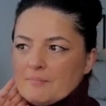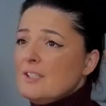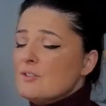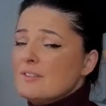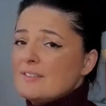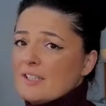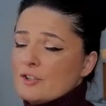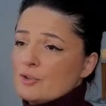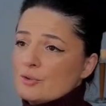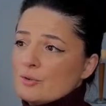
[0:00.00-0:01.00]
it will take you
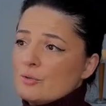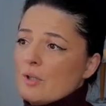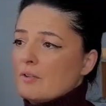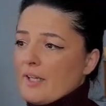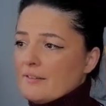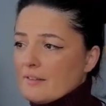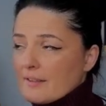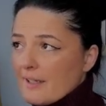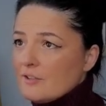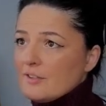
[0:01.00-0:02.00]
to create an
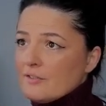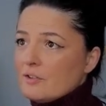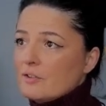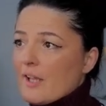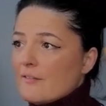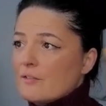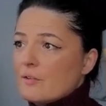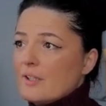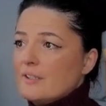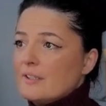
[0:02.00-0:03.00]
account if you don't have
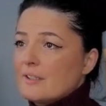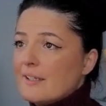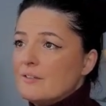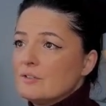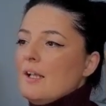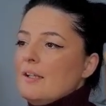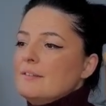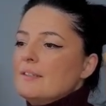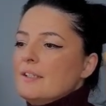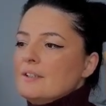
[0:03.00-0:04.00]
already an account,
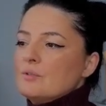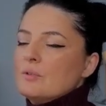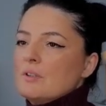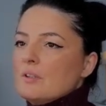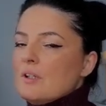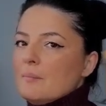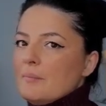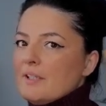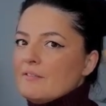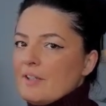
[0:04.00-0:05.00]
and it will
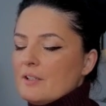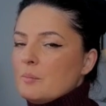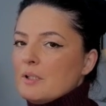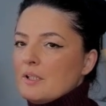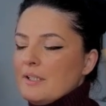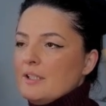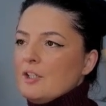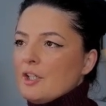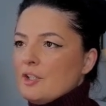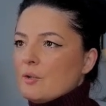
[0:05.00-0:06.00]
be available in
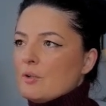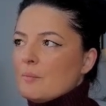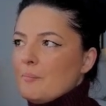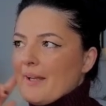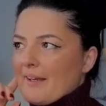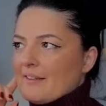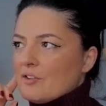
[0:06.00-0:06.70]
your backend.